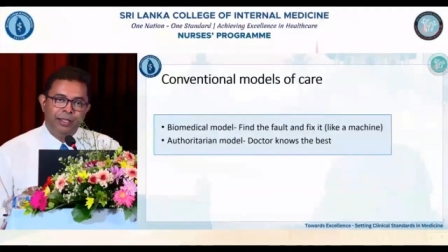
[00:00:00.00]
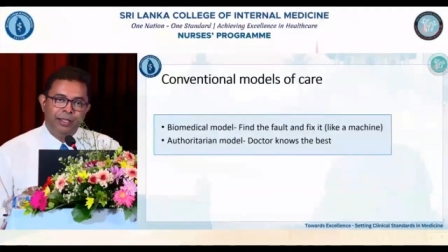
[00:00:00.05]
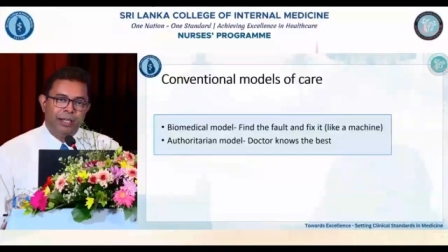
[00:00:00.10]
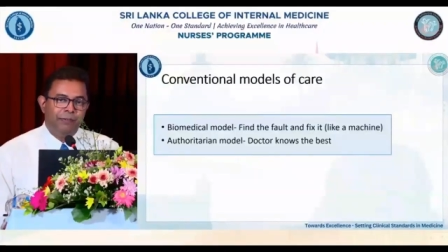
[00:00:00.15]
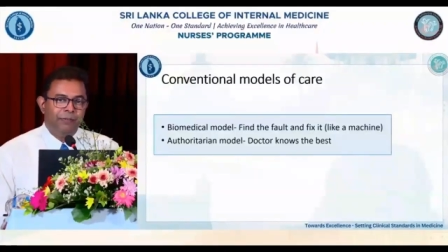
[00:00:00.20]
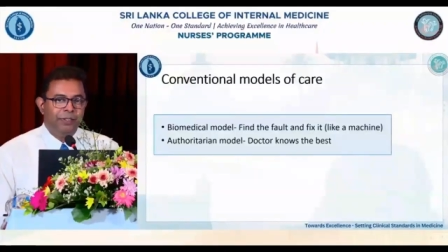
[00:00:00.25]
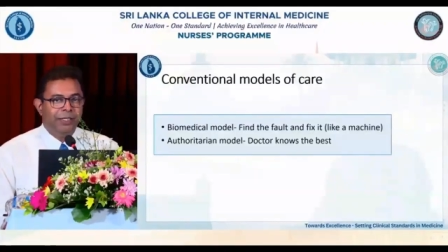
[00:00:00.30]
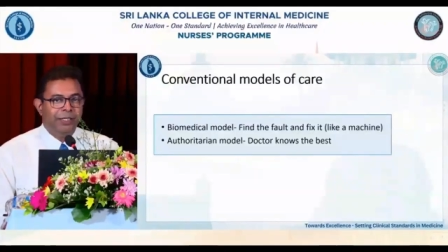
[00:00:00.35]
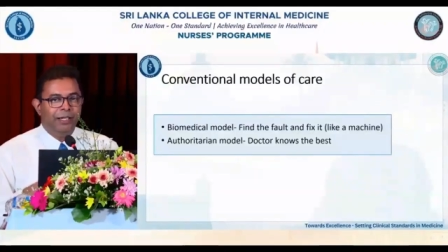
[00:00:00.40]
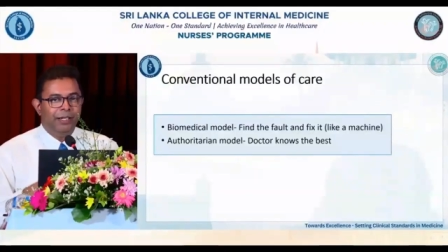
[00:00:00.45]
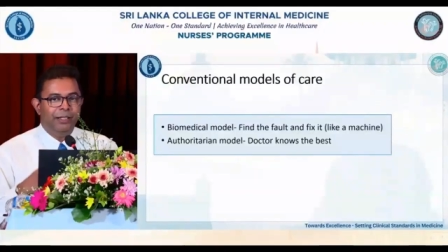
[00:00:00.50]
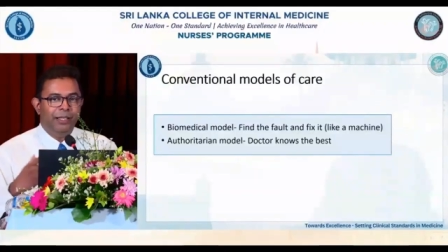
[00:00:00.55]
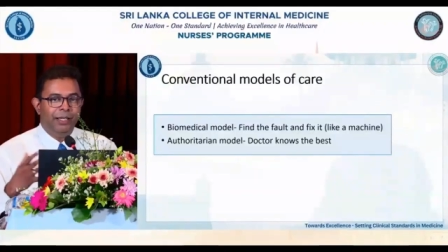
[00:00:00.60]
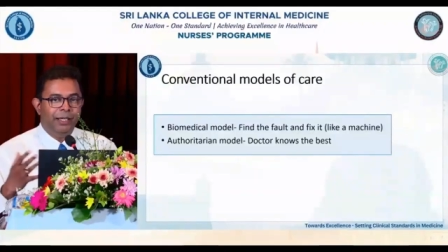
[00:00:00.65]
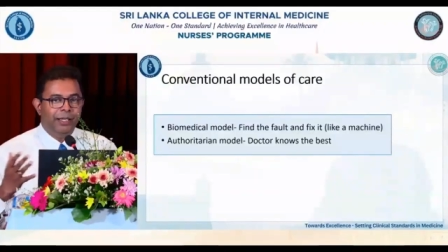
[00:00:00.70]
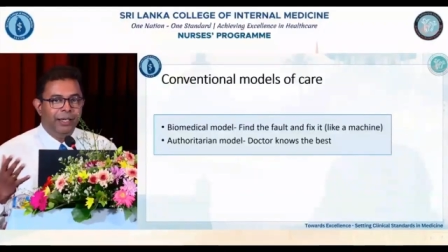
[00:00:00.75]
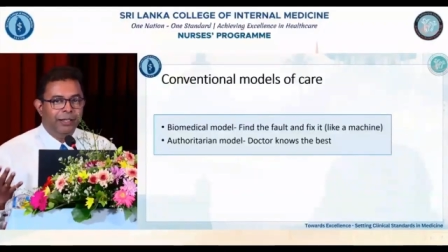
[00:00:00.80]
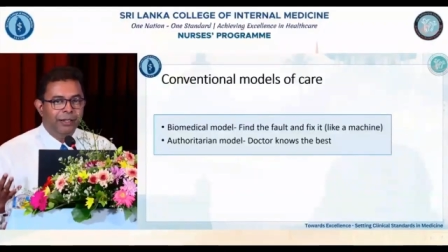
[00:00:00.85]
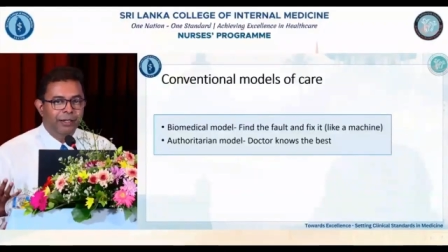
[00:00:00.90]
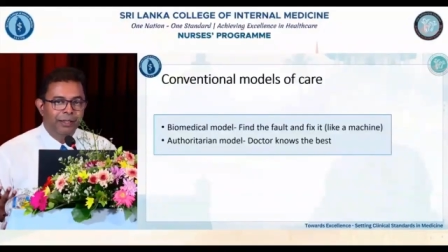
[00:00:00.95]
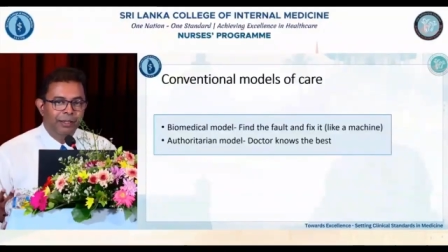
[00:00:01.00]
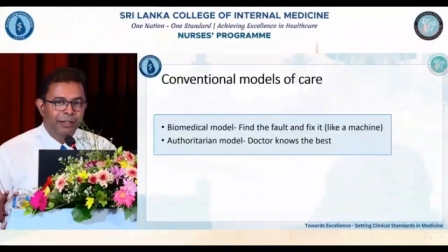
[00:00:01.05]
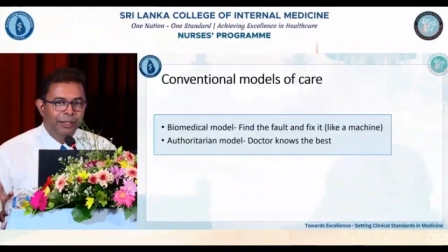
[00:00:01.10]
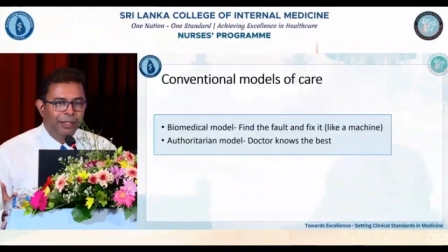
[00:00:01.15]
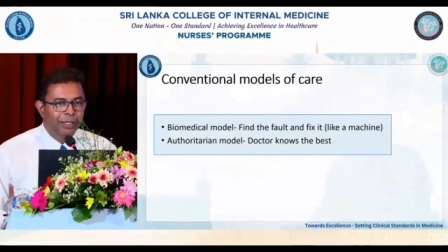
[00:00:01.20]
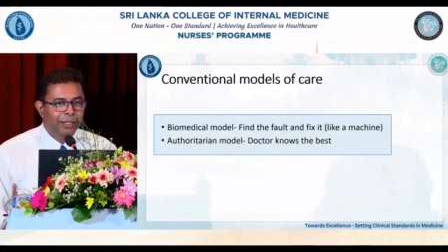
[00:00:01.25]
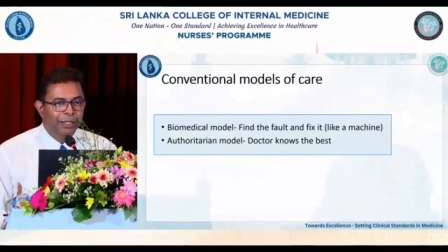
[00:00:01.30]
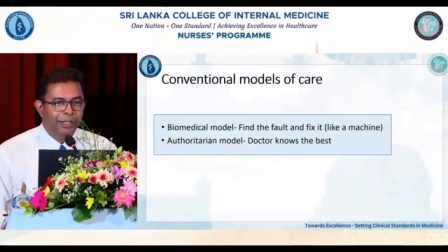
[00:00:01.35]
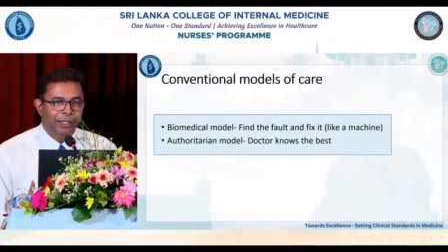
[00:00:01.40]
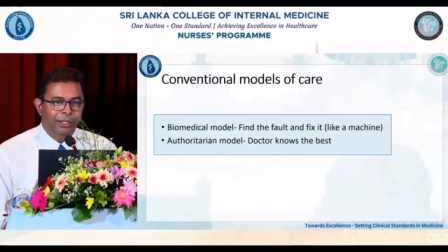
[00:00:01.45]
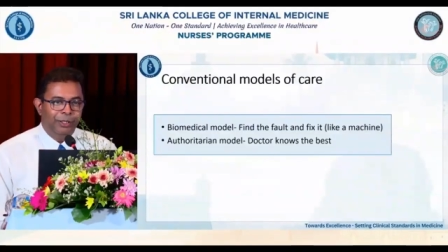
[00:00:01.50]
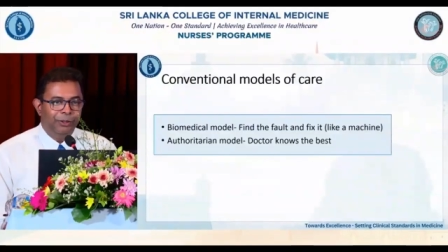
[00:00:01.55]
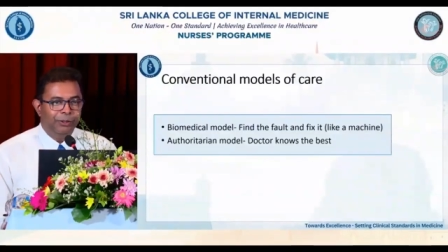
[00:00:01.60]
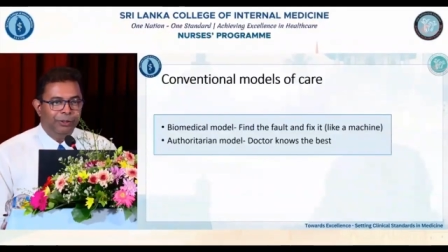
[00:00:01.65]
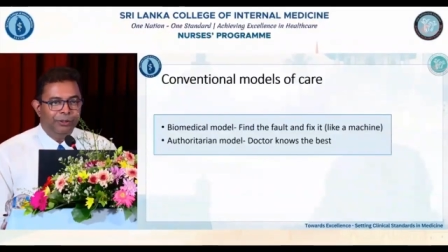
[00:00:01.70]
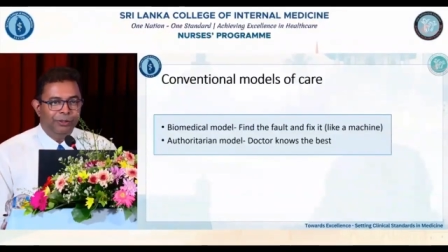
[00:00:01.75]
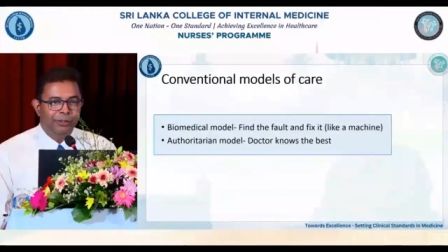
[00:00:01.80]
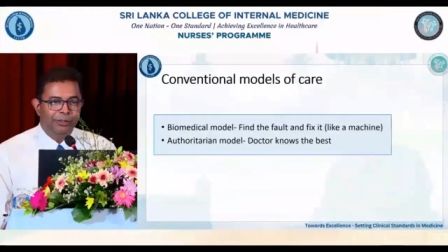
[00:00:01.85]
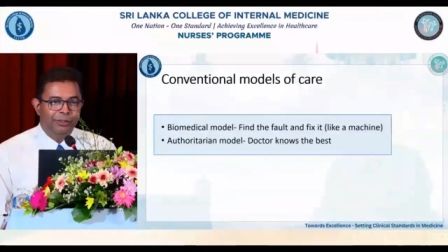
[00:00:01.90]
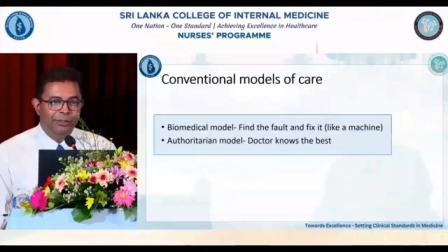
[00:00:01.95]
After that, they get,
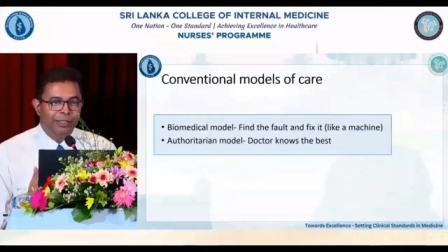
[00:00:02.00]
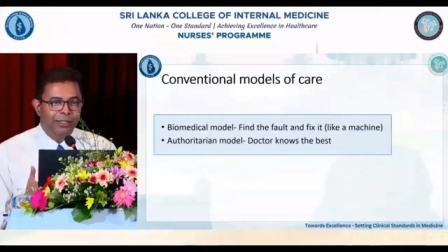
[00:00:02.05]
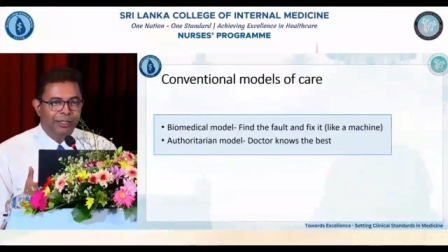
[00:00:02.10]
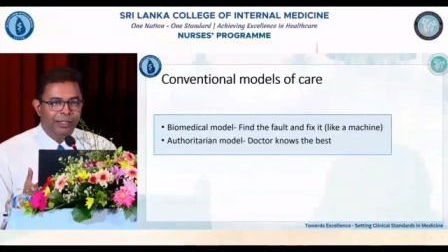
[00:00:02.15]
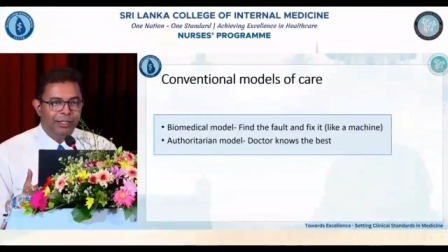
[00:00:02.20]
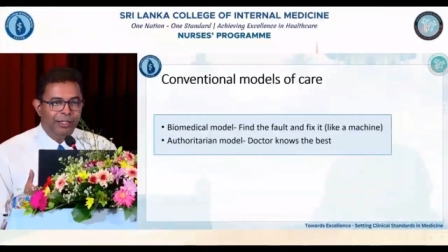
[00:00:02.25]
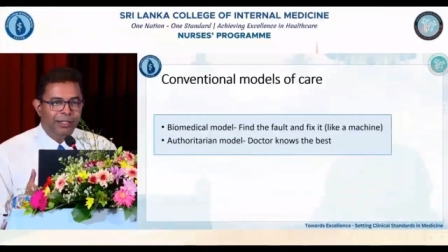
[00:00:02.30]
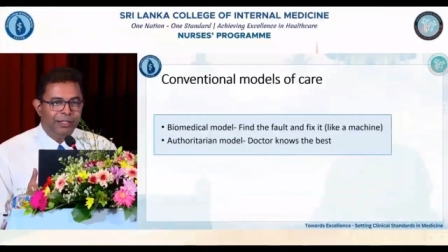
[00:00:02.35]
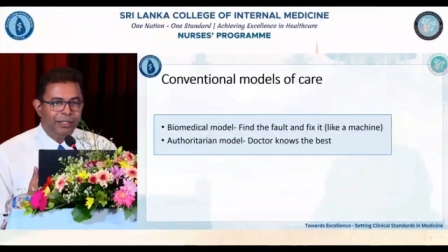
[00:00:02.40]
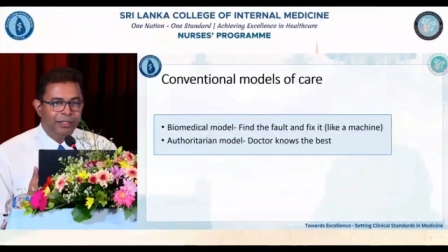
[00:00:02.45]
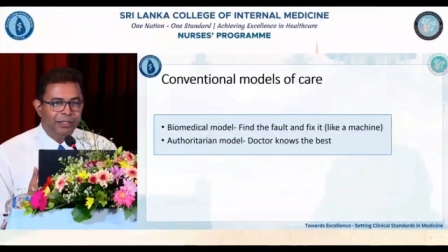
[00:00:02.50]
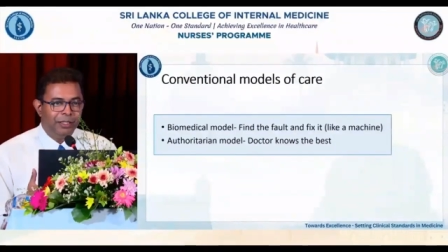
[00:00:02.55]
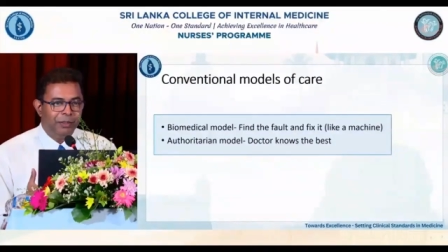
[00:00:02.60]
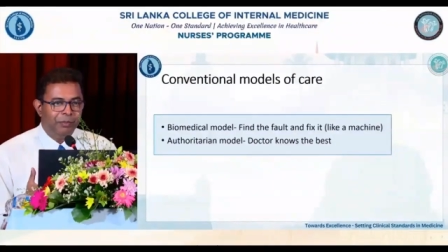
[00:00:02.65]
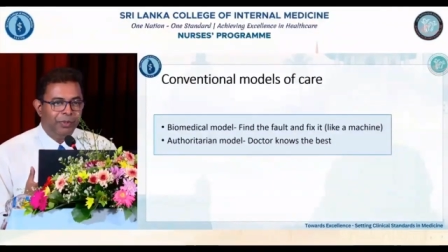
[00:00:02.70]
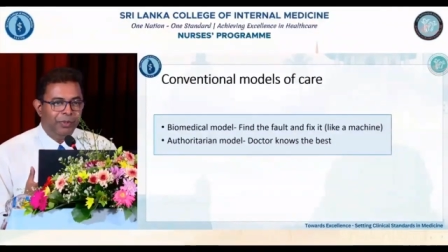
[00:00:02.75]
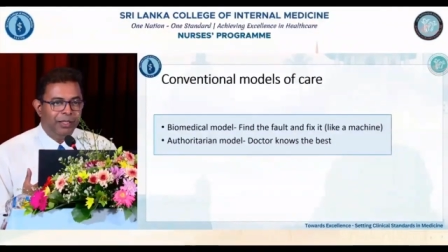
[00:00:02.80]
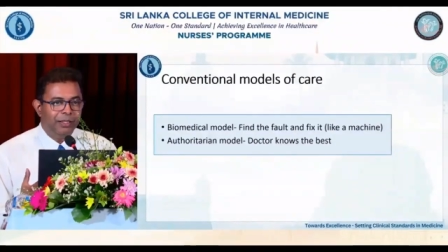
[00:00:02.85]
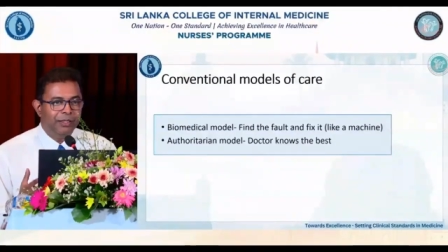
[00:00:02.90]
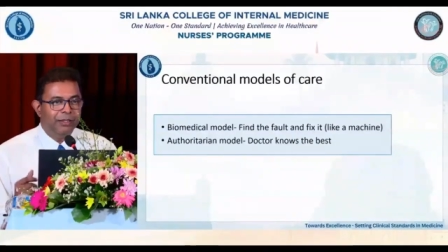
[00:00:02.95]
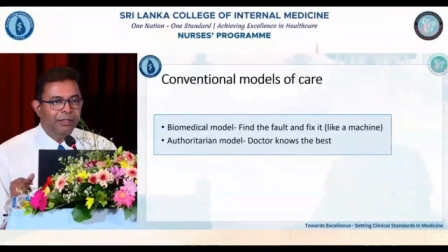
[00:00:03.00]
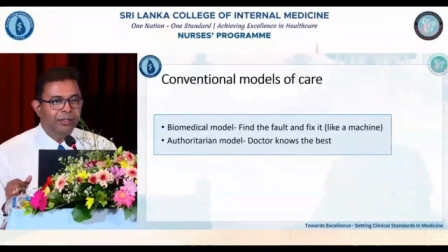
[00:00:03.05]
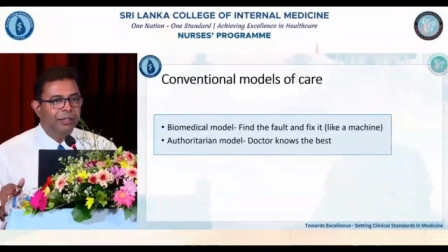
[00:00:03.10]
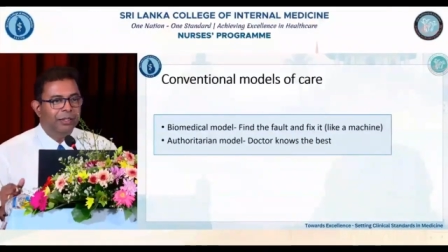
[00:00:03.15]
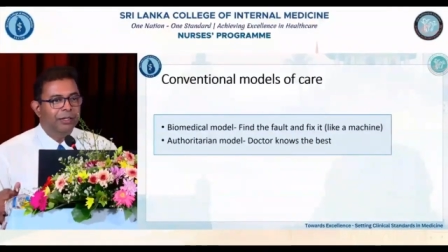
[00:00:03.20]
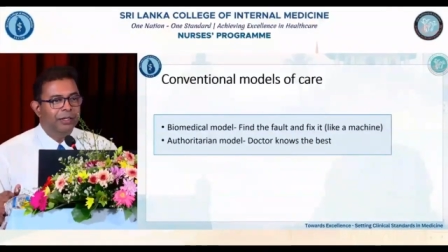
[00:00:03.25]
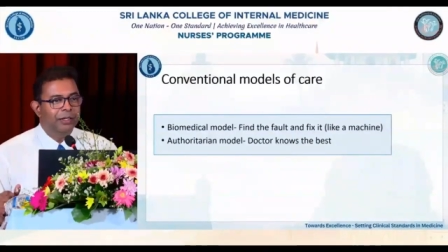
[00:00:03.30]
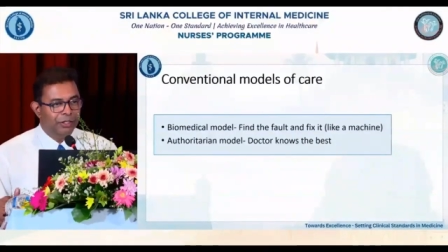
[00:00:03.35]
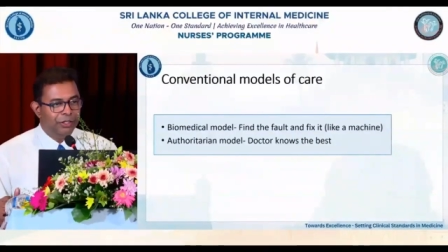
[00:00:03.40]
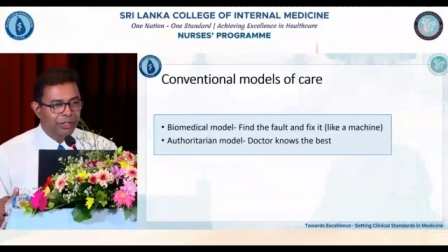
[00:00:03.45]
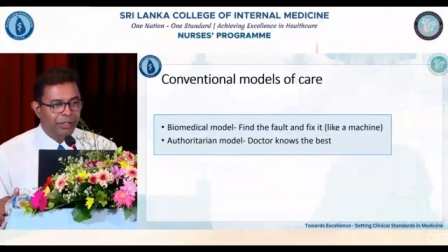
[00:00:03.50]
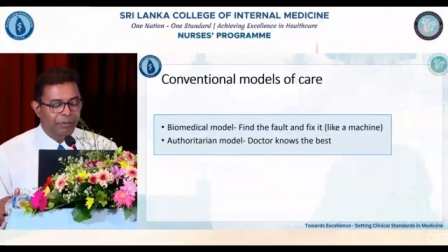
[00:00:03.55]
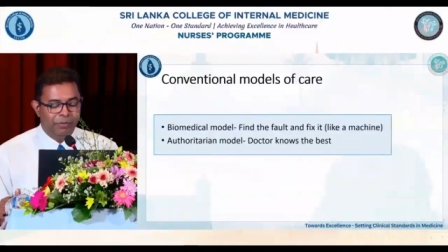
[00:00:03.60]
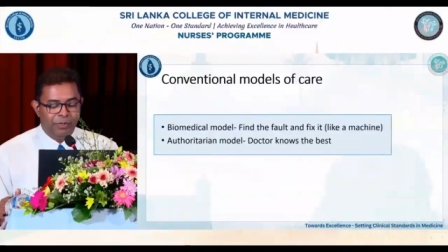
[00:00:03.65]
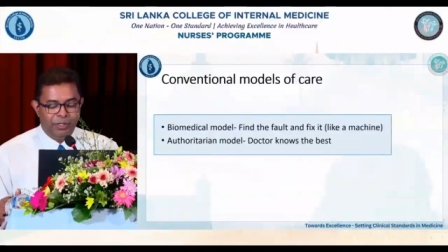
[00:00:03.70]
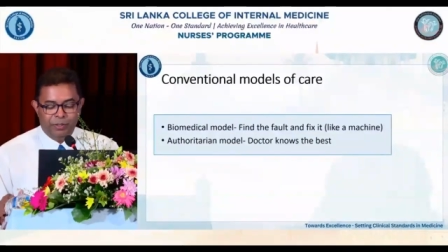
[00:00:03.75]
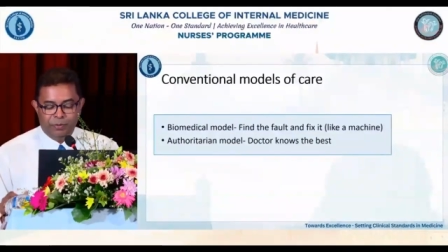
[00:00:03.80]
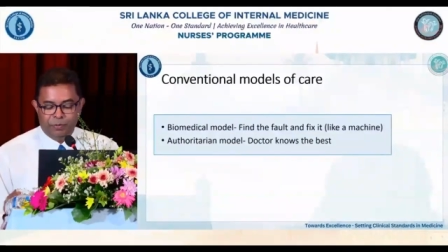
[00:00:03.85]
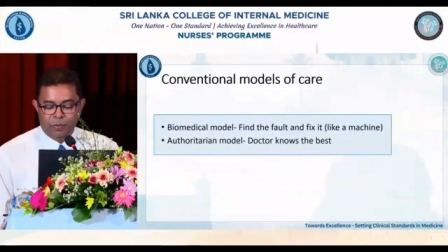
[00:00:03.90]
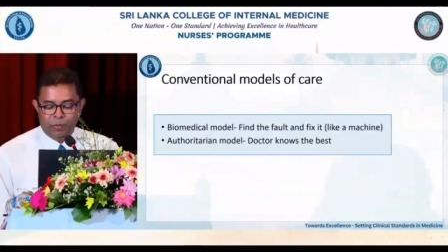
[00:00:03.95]
the relationship gets
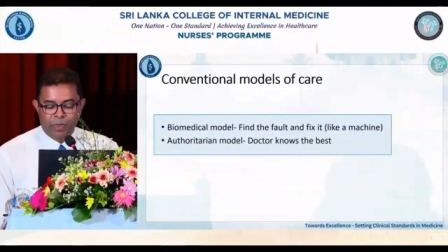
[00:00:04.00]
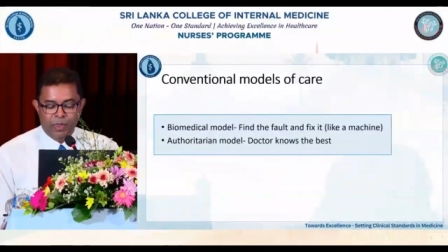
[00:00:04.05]
disrupted.